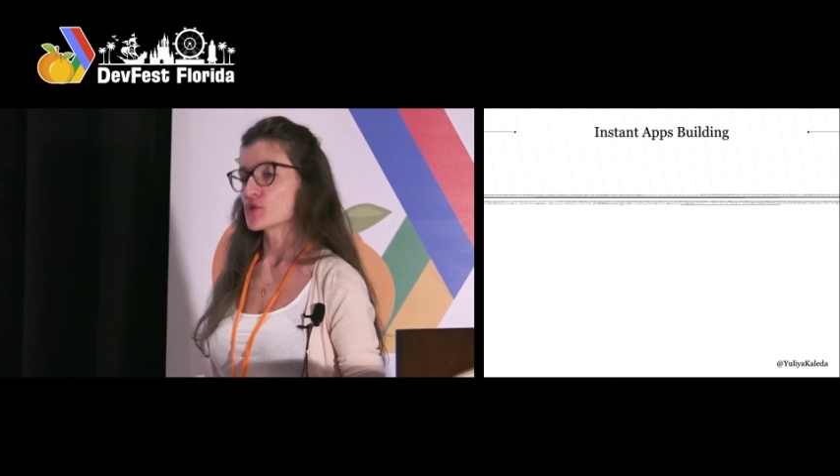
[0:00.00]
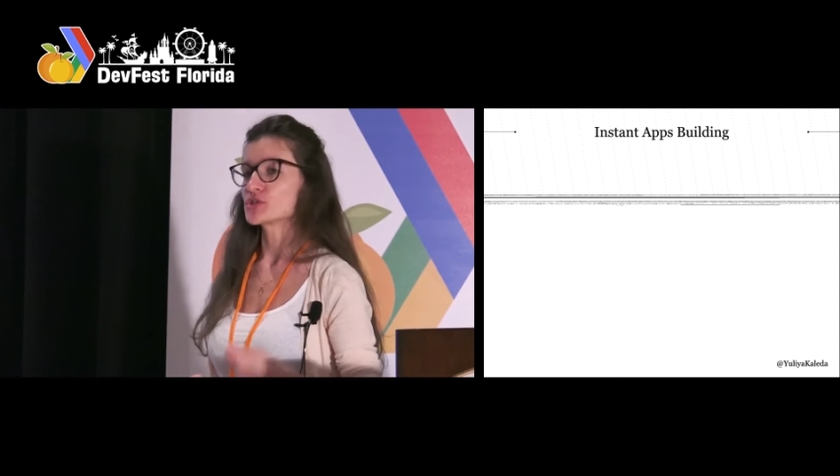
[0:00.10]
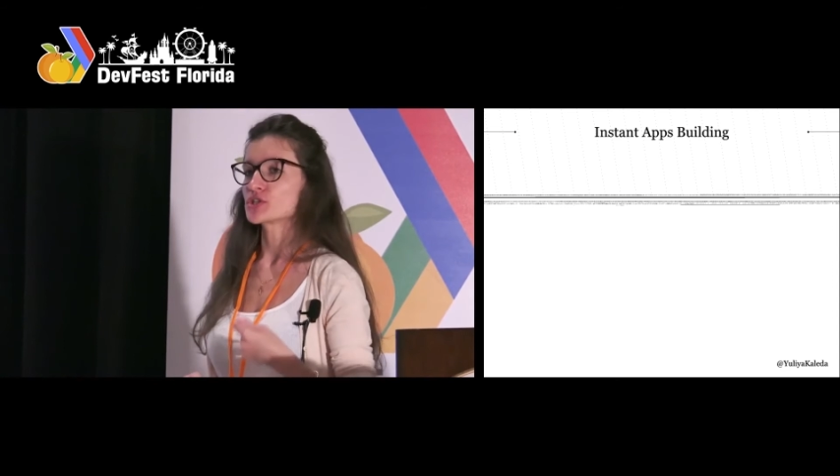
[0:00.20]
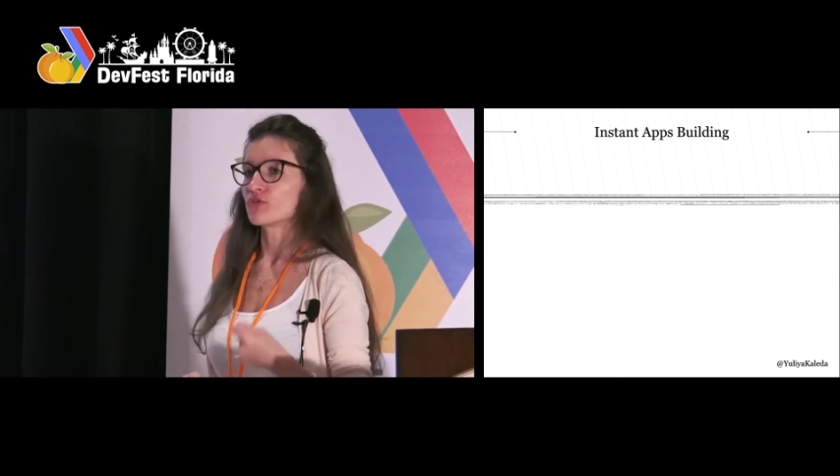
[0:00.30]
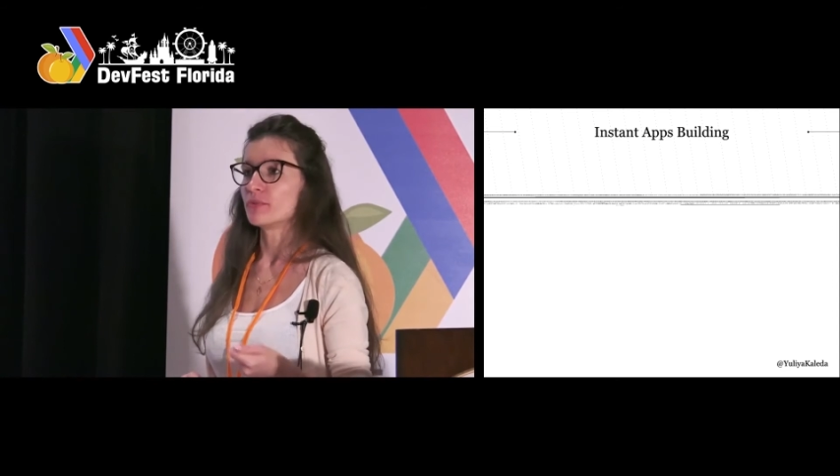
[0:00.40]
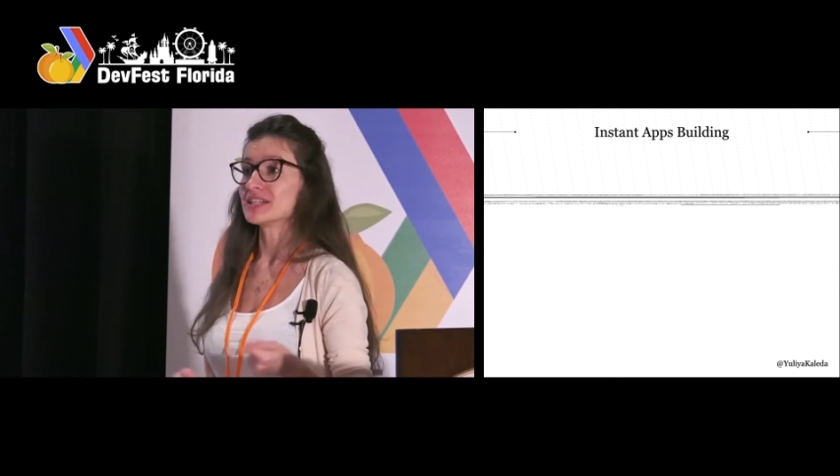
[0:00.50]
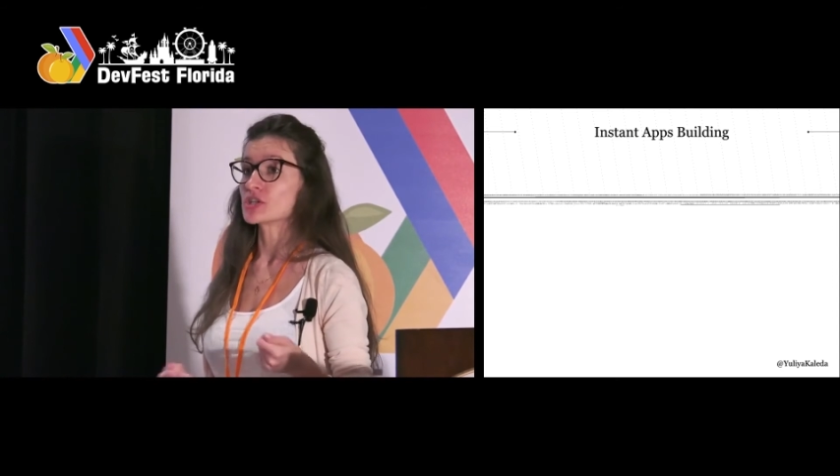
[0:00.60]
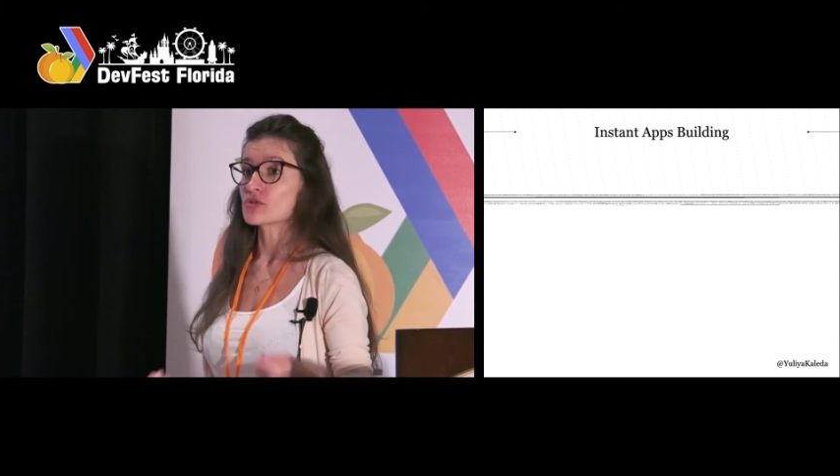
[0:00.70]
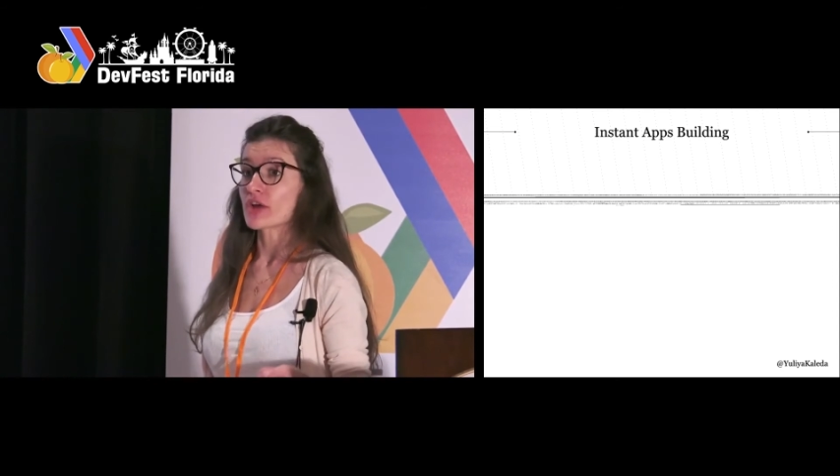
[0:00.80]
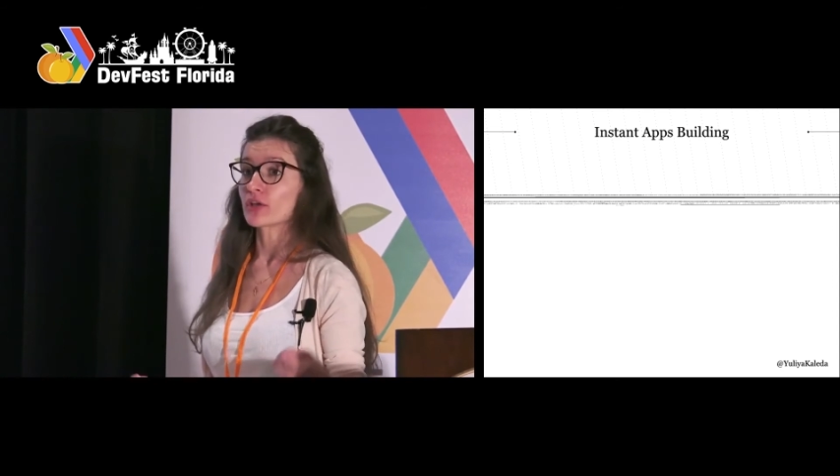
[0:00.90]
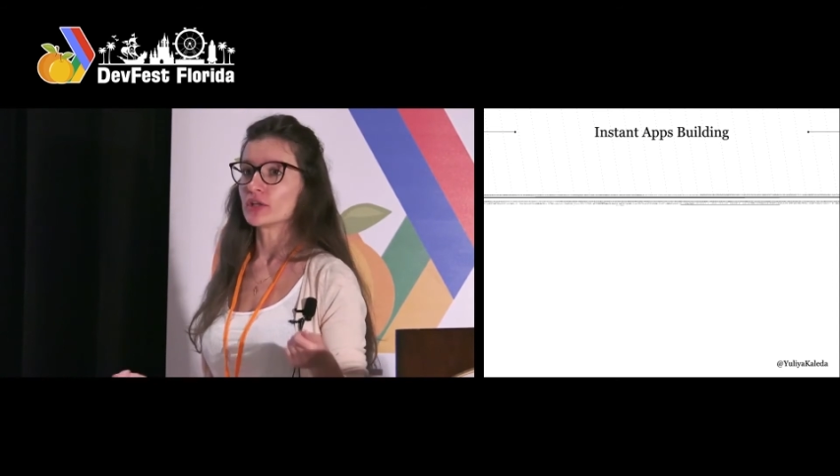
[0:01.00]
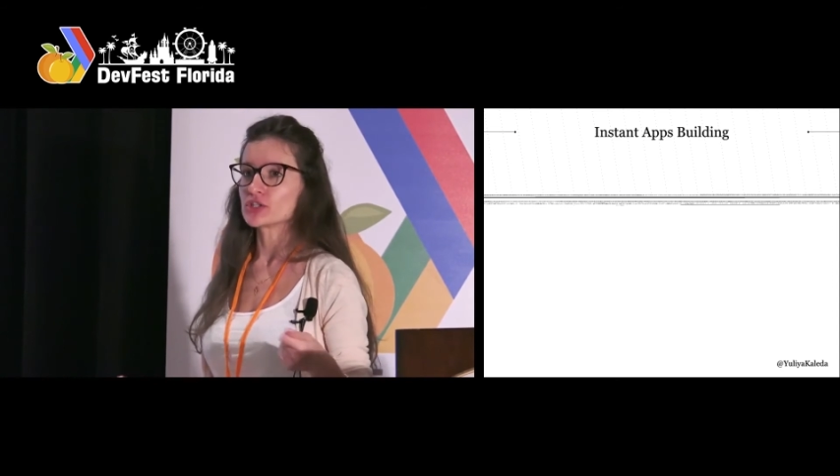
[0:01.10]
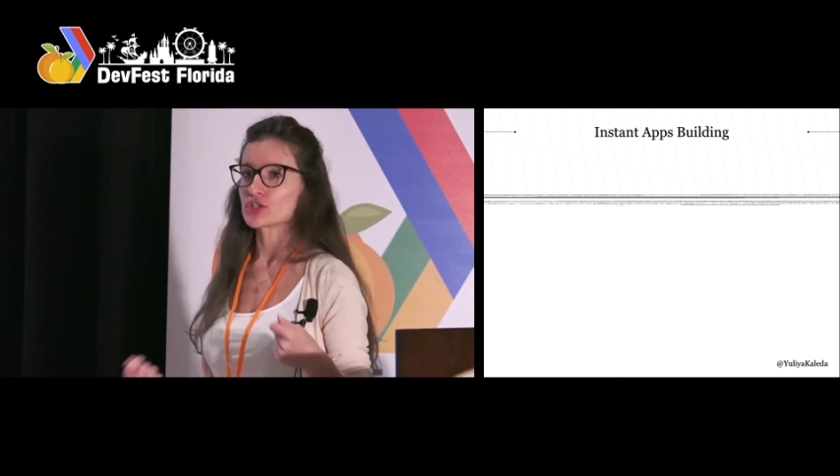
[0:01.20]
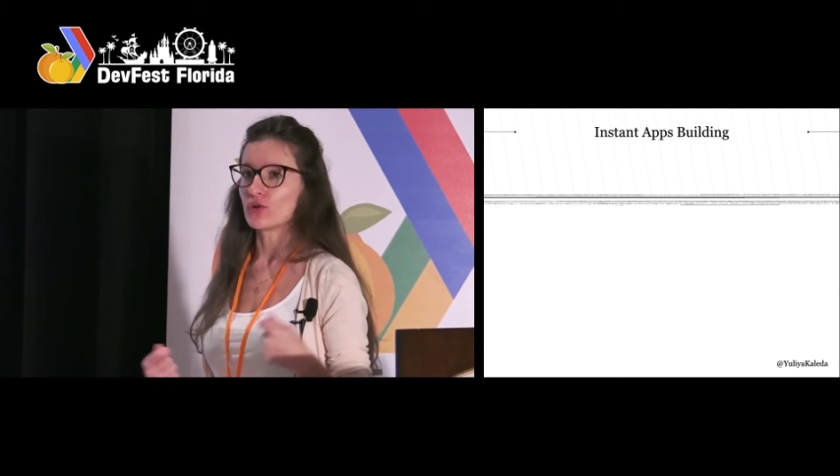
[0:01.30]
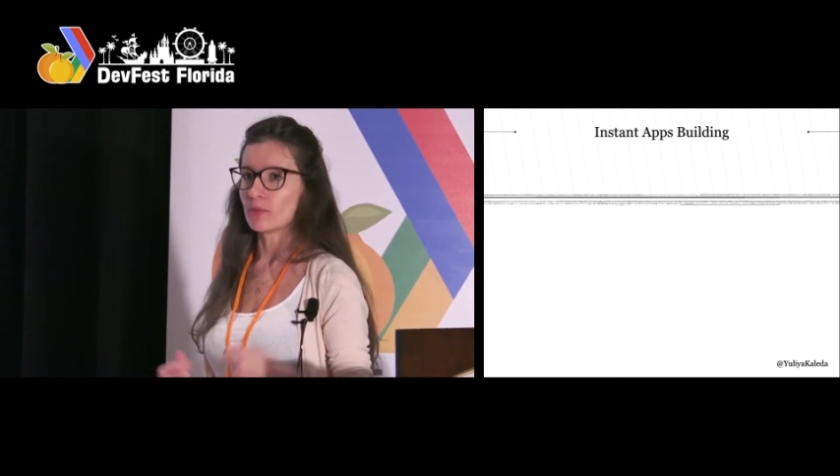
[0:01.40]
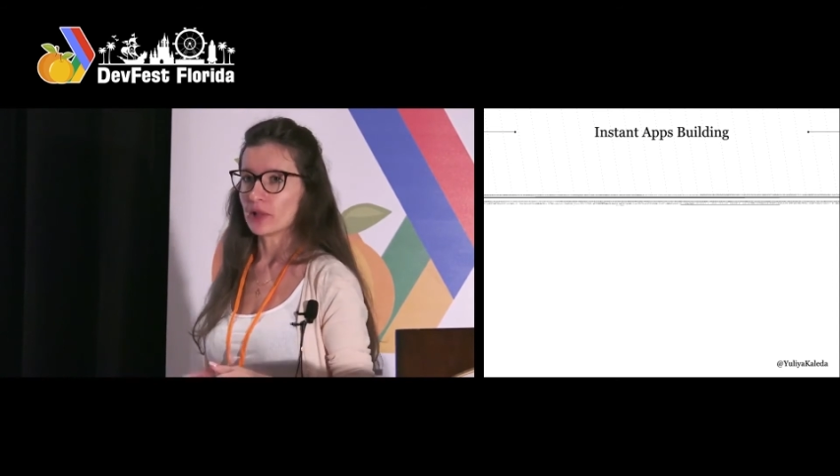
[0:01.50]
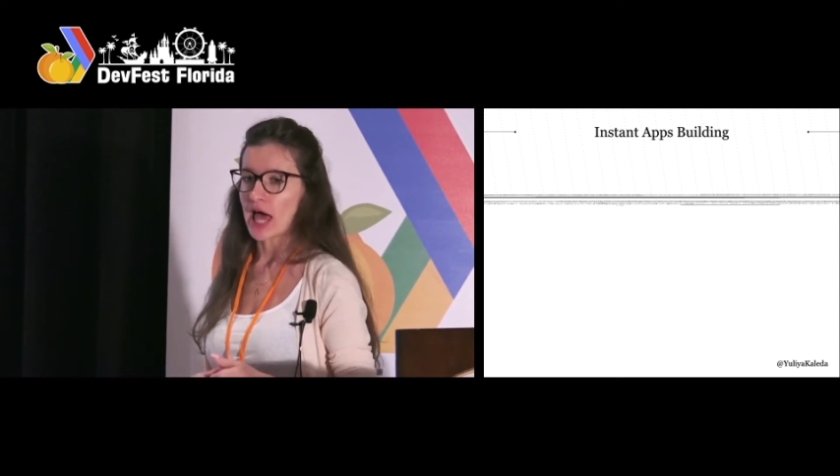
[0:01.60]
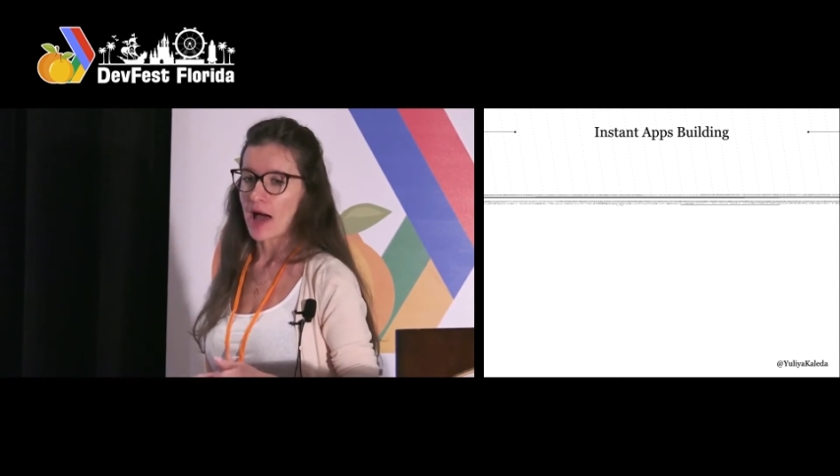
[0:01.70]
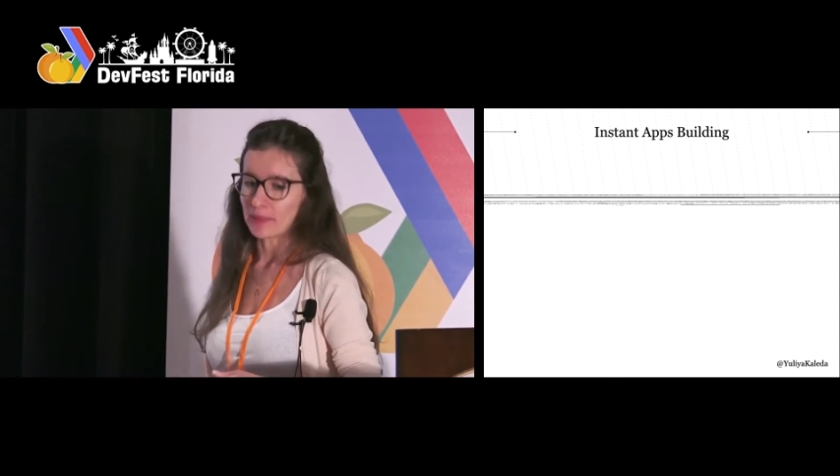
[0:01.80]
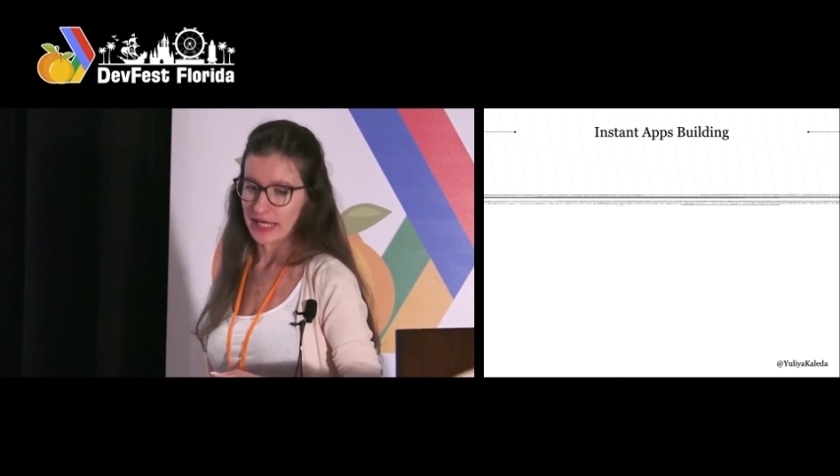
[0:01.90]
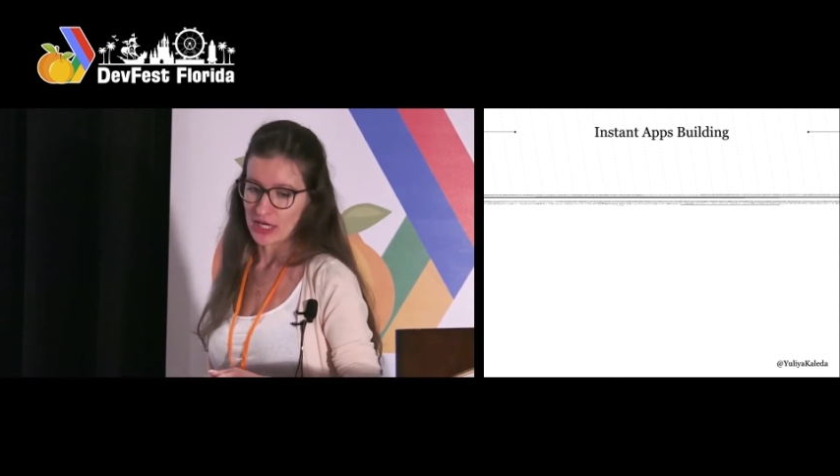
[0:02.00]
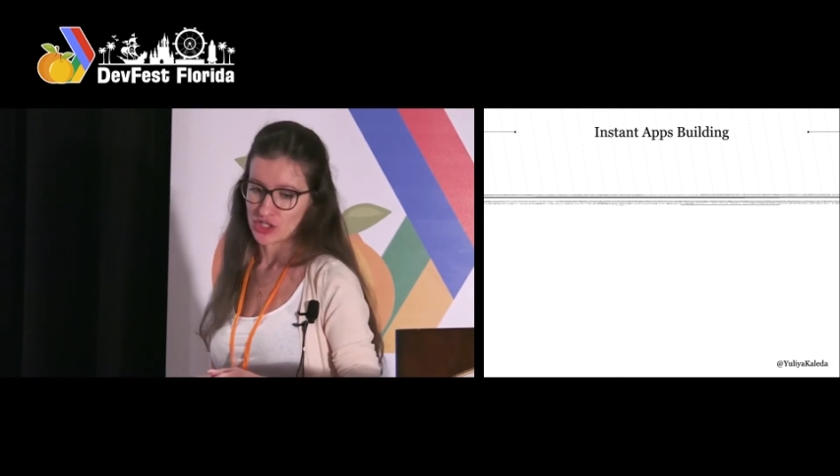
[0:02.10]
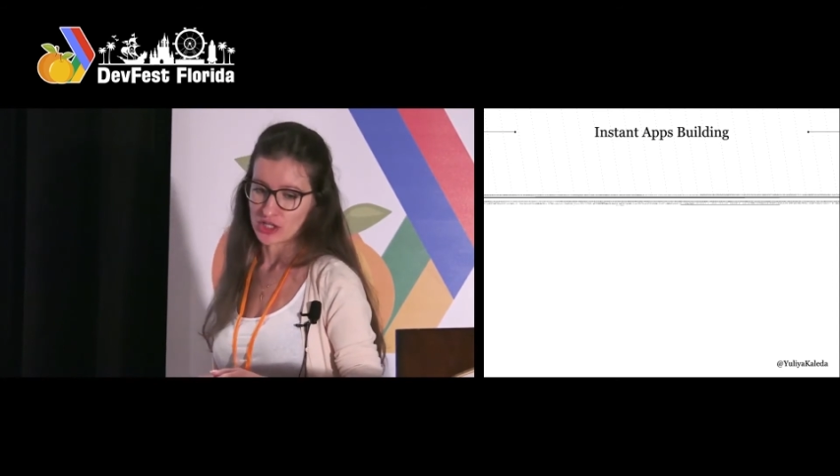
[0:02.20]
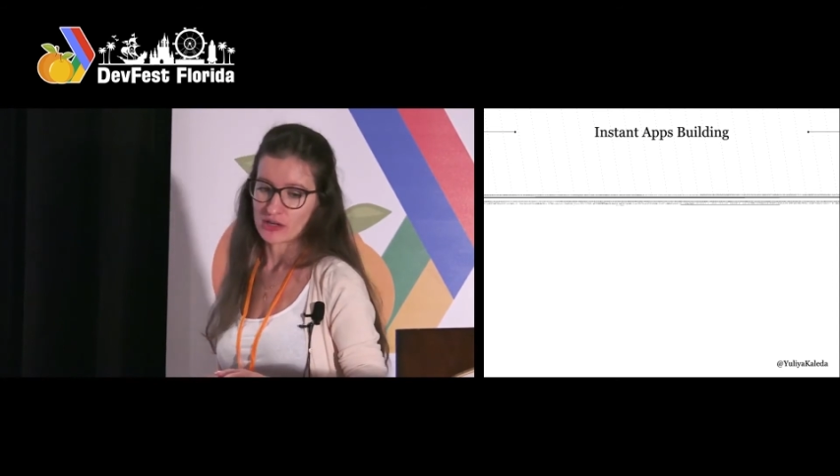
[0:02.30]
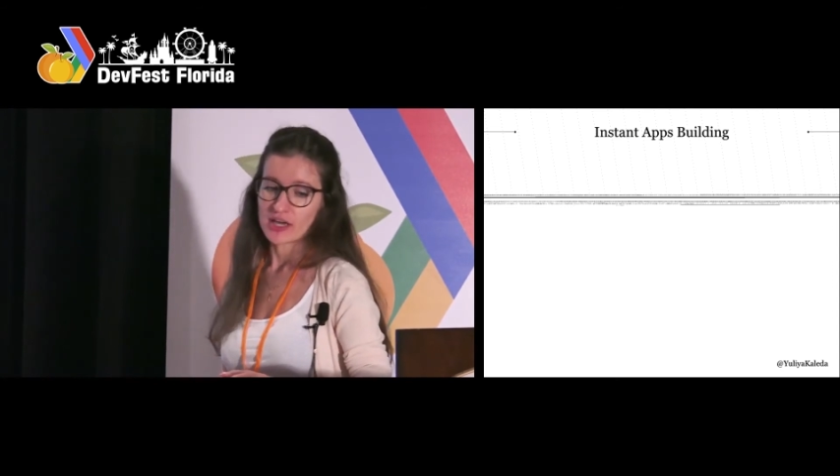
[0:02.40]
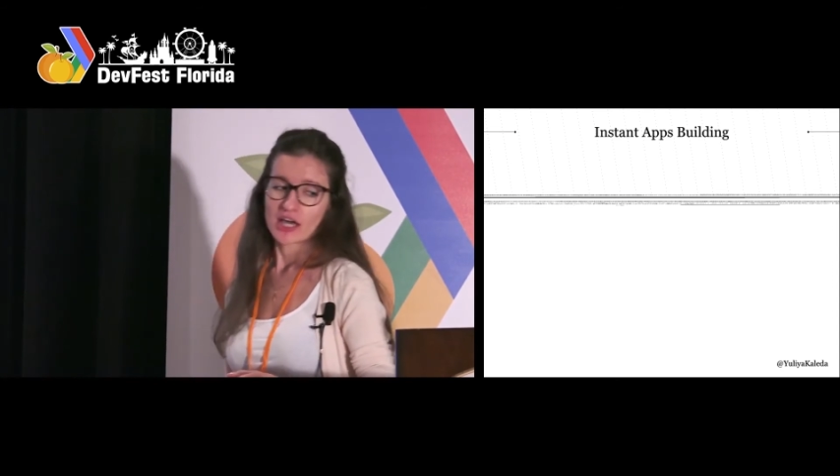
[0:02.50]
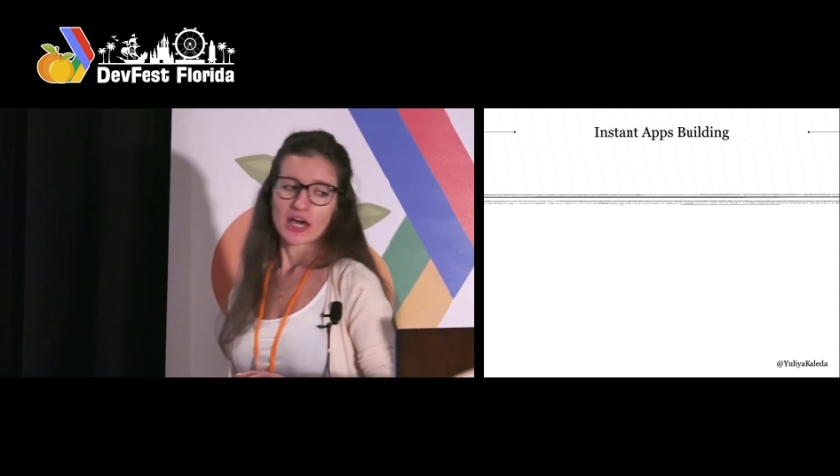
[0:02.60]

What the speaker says: process of building a regular installable application,